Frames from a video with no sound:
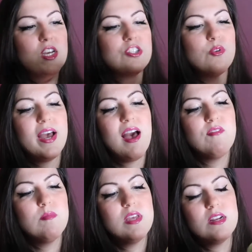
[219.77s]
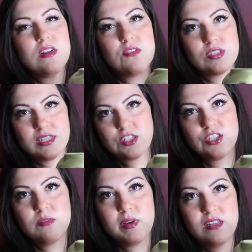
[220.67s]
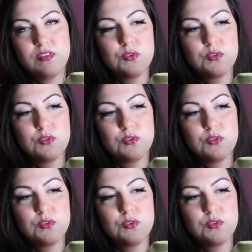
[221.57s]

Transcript: So I have him in another section in my living